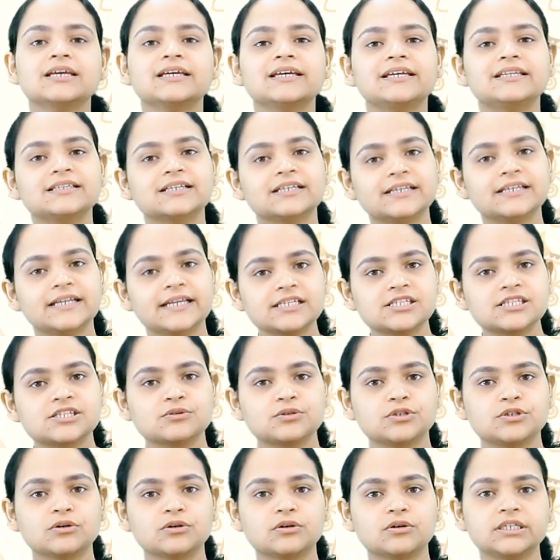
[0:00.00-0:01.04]
In the next
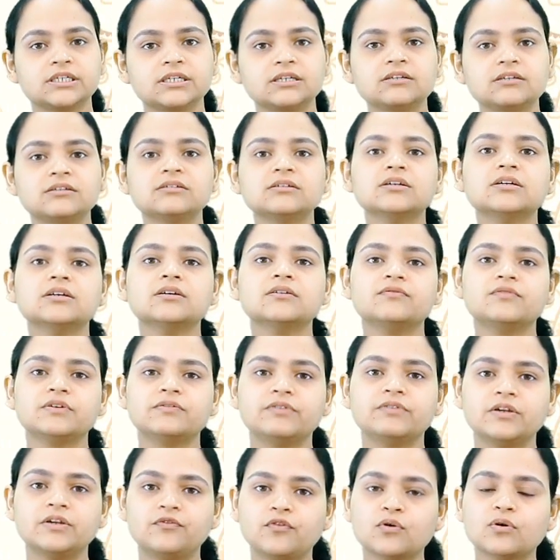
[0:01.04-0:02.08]
tutorial, we
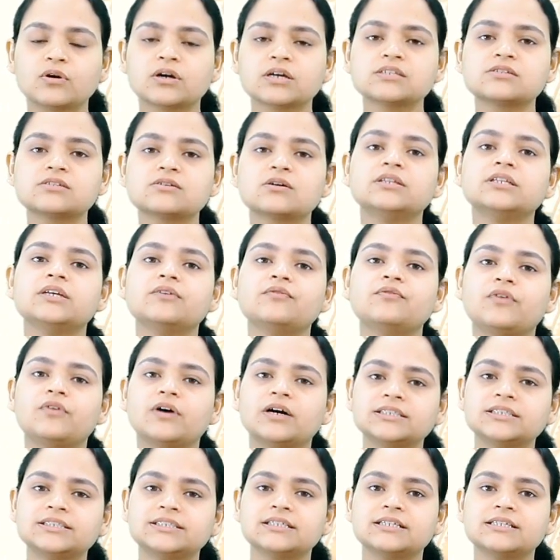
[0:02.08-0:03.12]
will focus on the
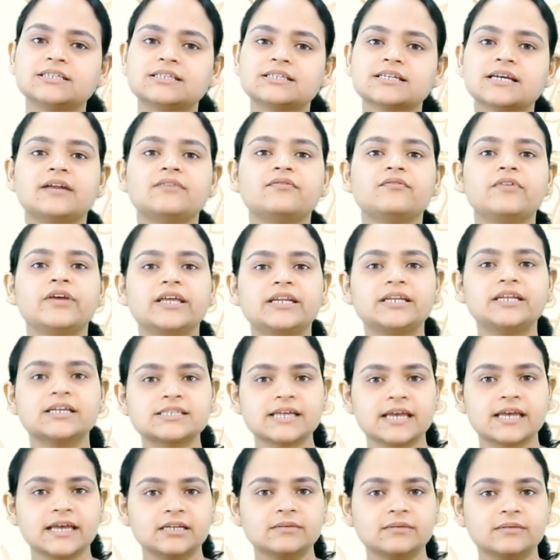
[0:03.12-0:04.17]
functions and various
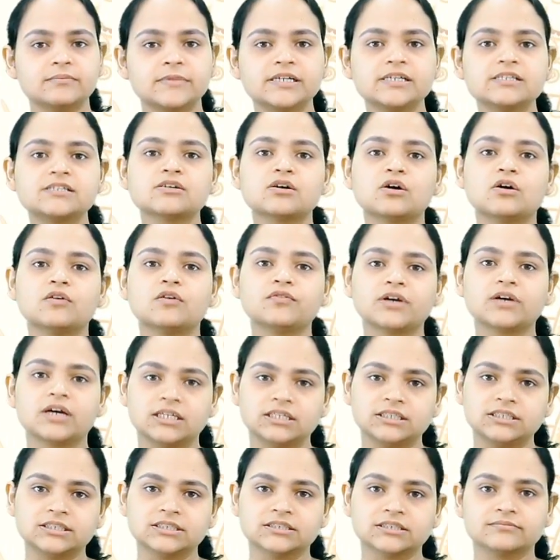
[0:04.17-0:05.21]
elements of
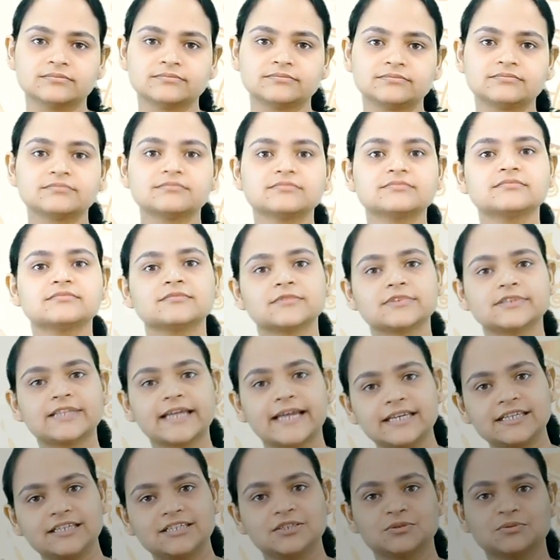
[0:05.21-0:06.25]
culture.
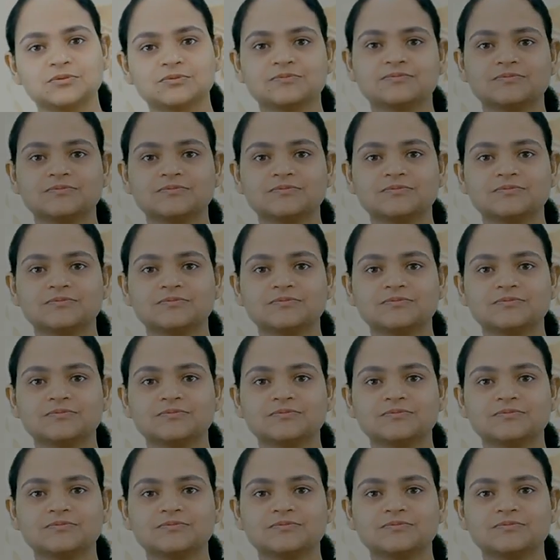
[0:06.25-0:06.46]
Thank you.